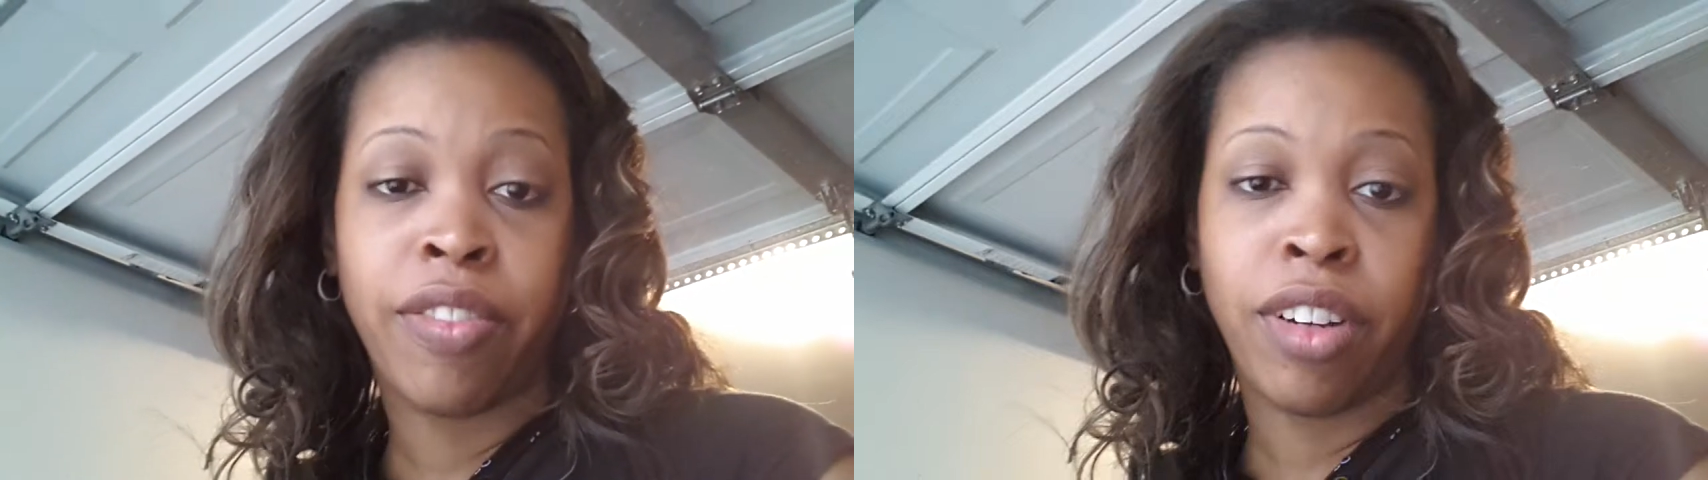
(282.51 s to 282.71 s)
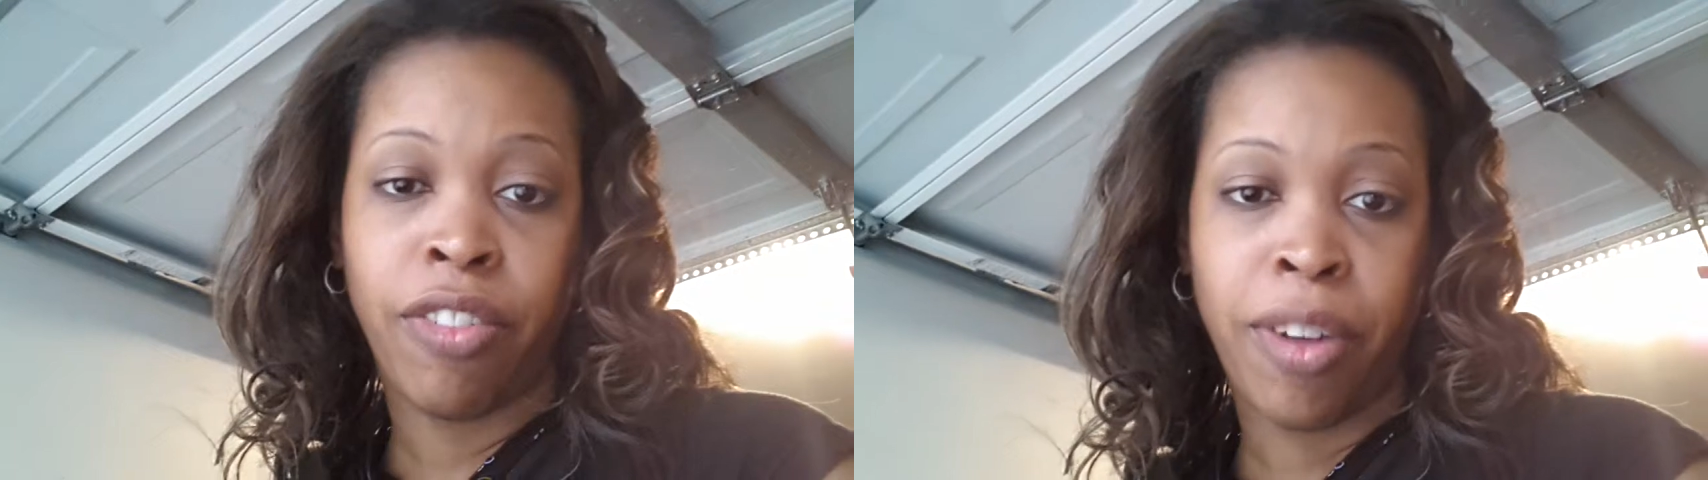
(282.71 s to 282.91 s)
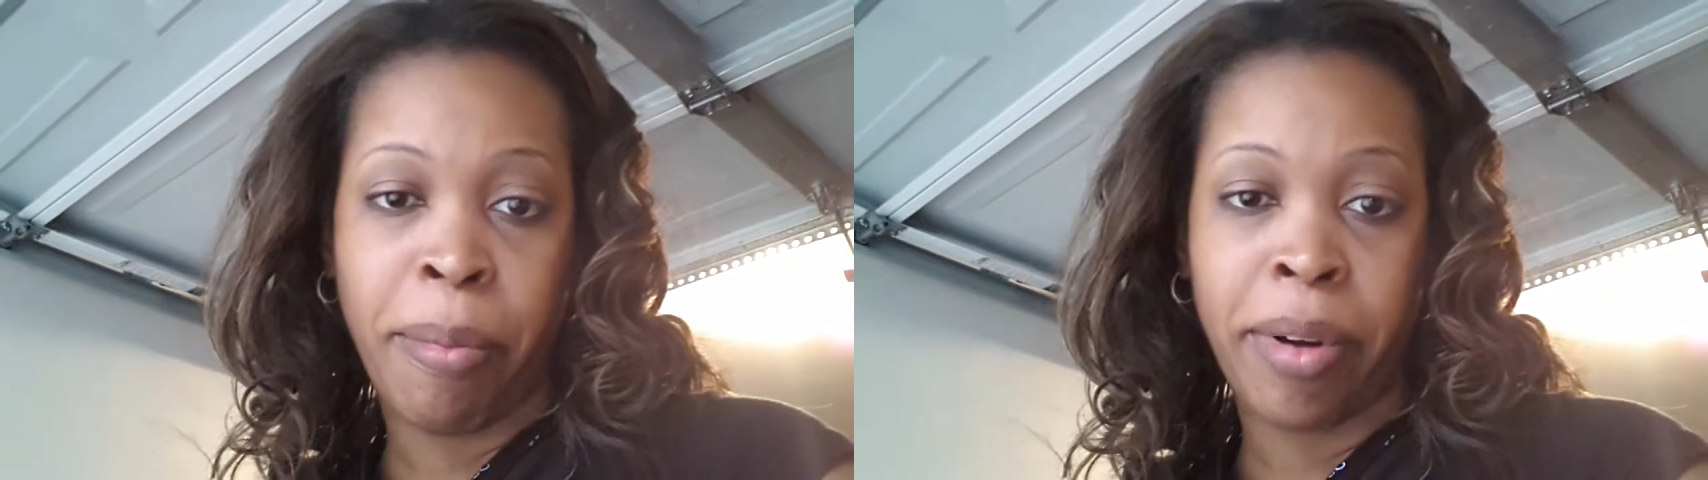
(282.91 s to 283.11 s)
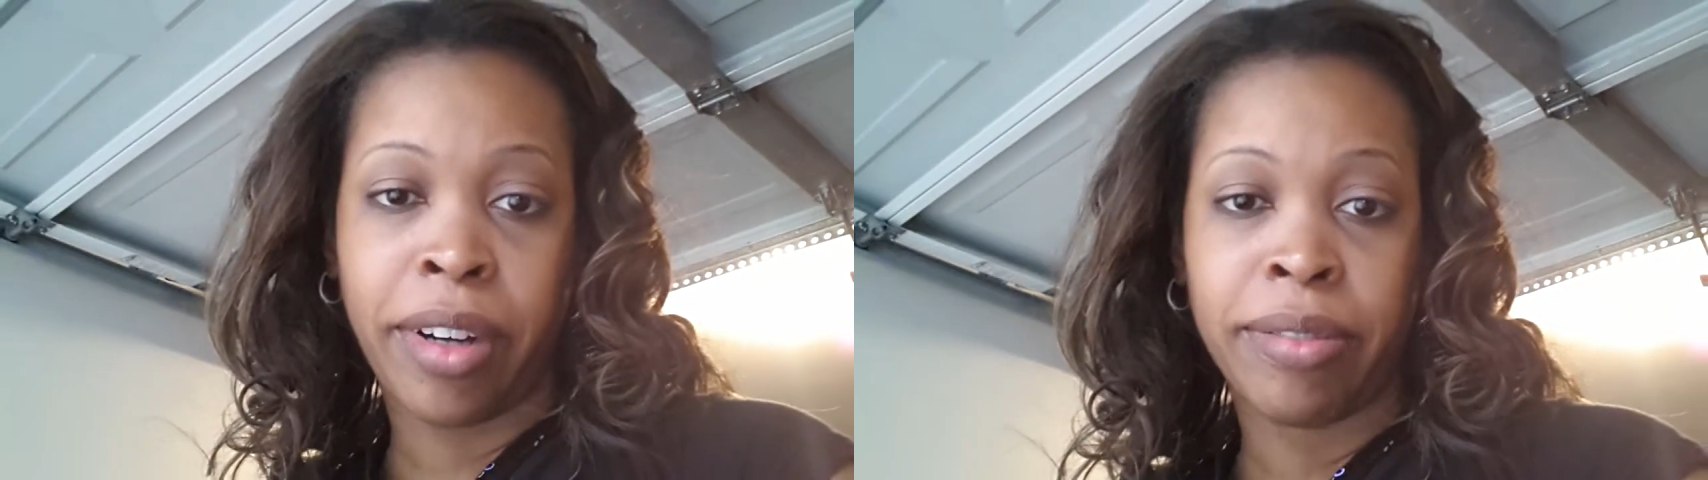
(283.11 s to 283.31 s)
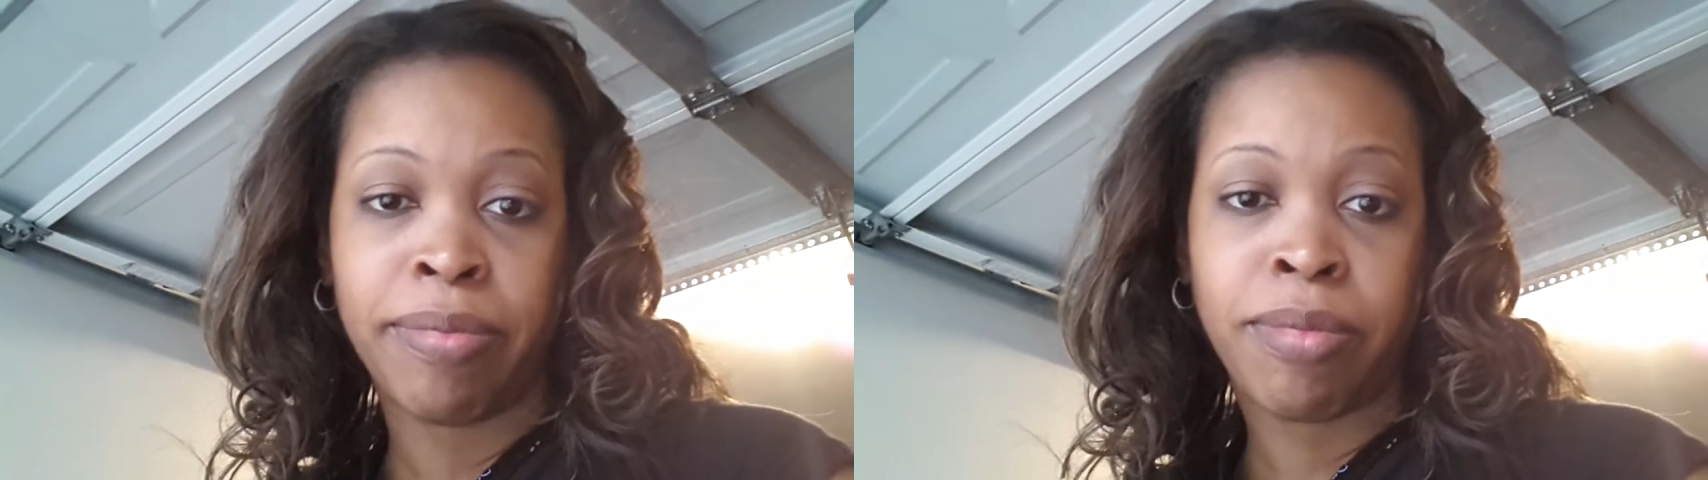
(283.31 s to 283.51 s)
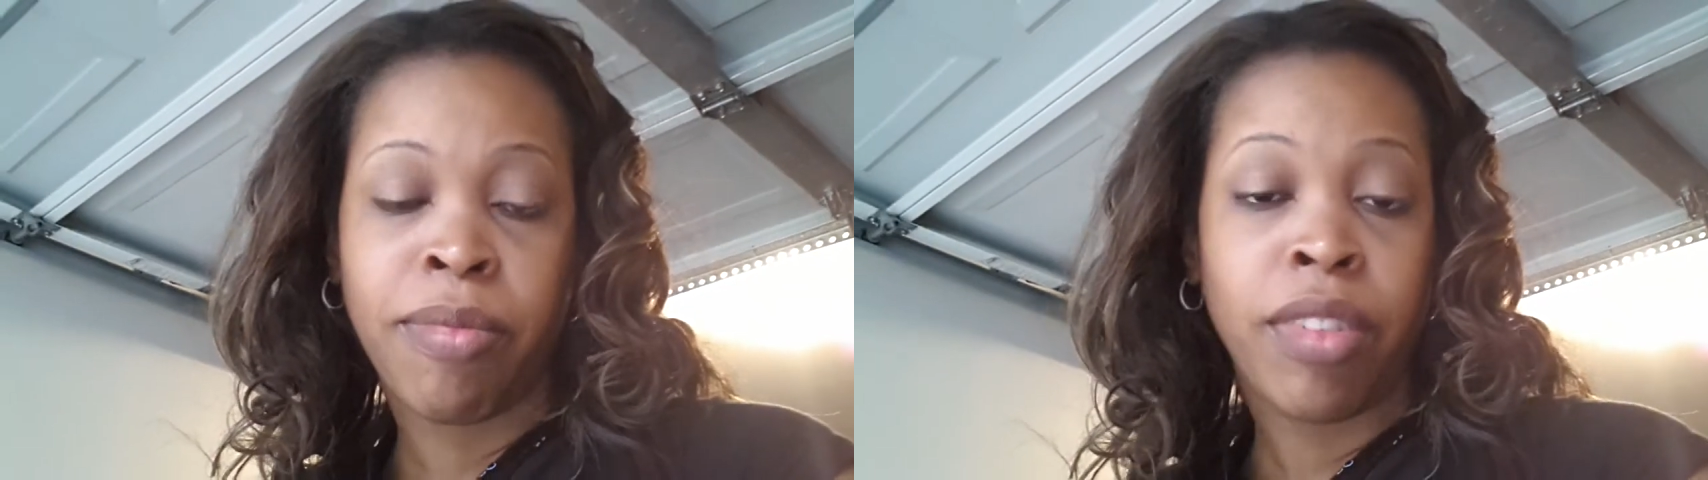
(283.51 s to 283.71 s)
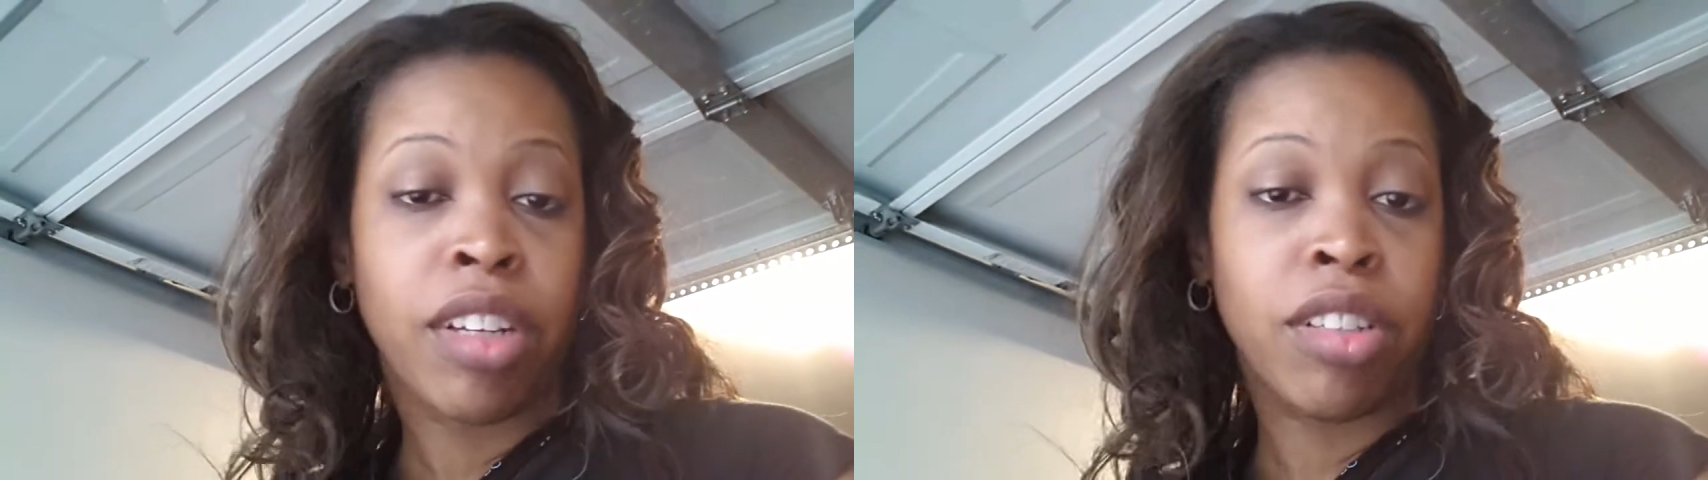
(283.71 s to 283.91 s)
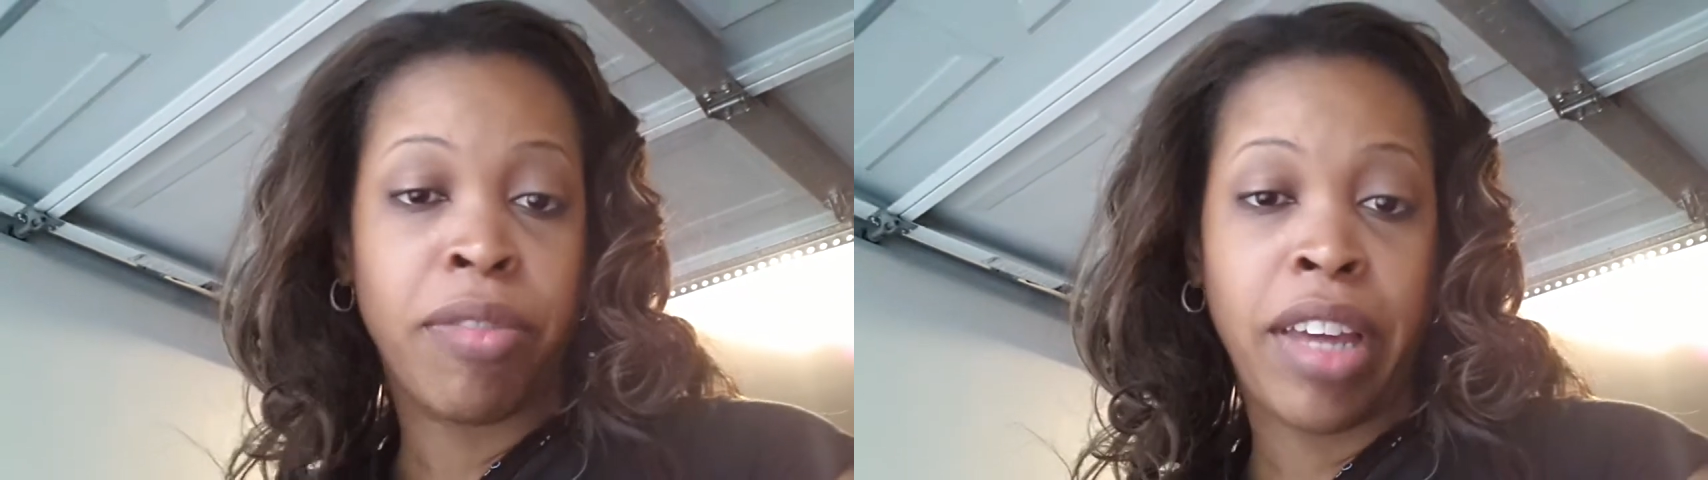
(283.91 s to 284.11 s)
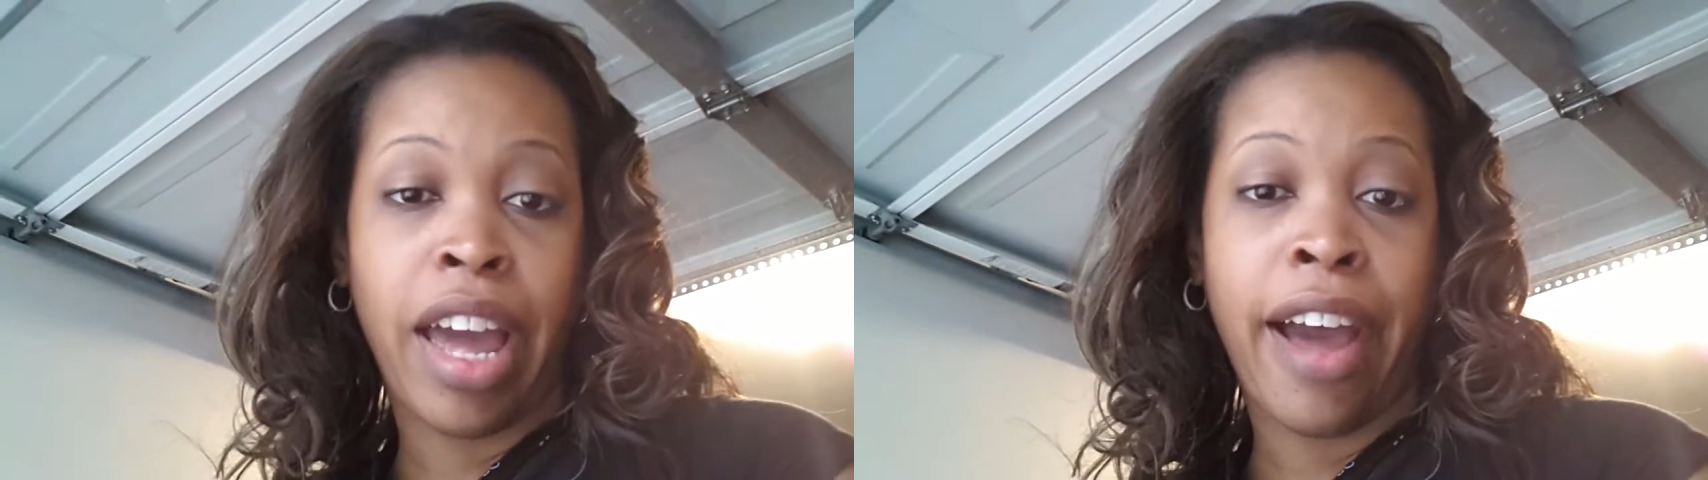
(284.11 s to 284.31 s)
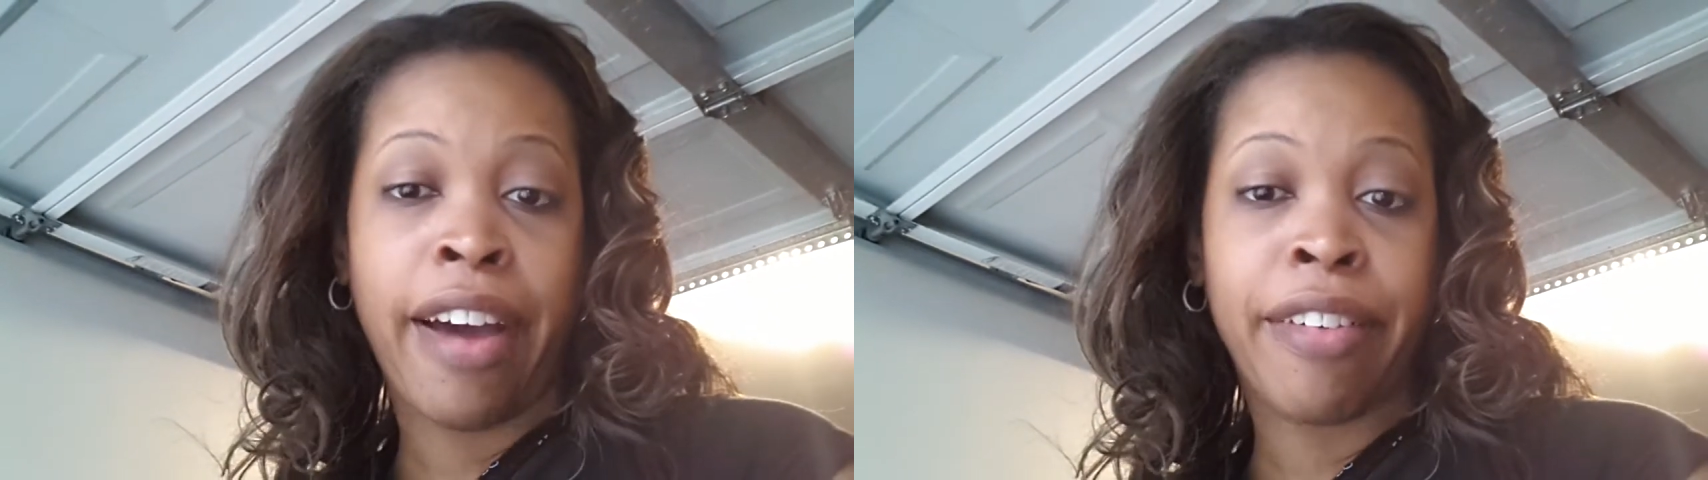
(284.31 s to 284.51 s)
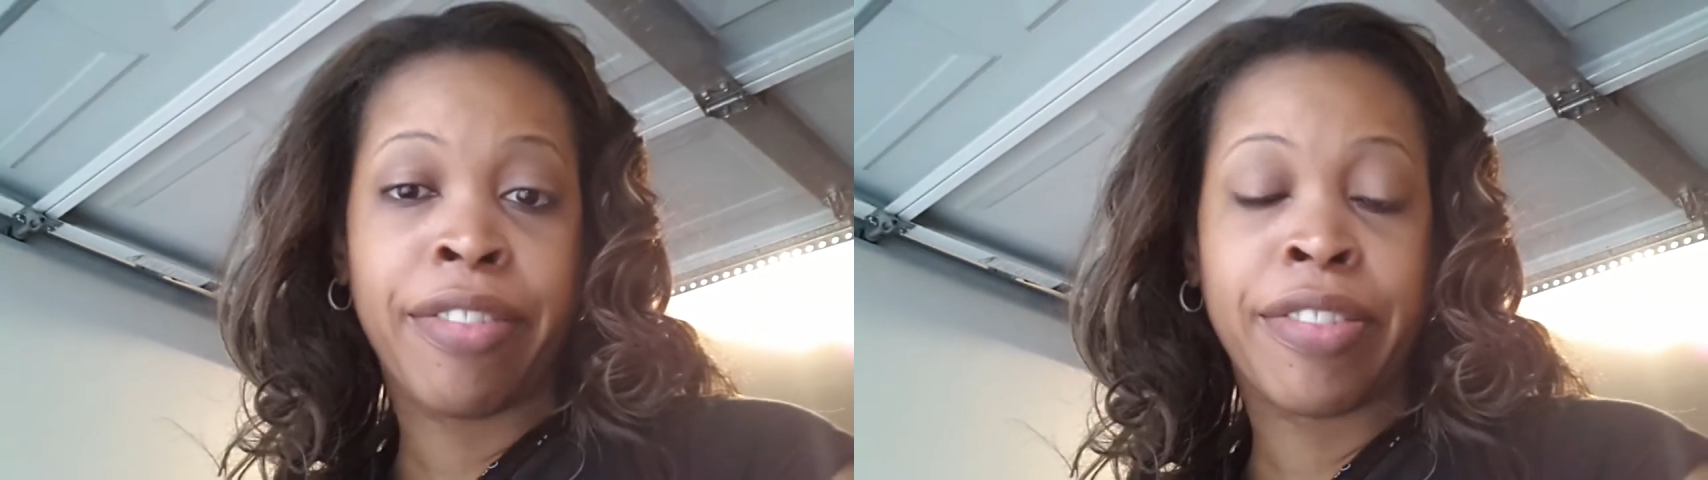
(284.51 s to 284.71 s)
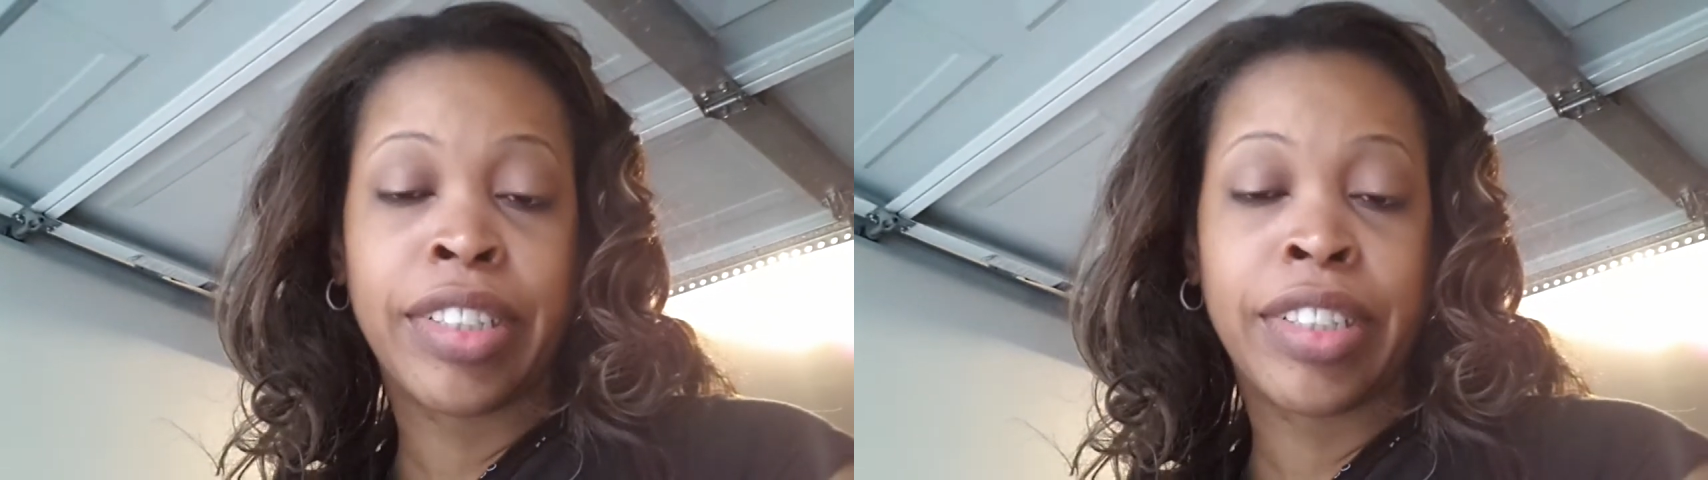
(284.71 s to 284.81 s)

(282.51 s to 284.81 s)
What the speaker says: of November, so we have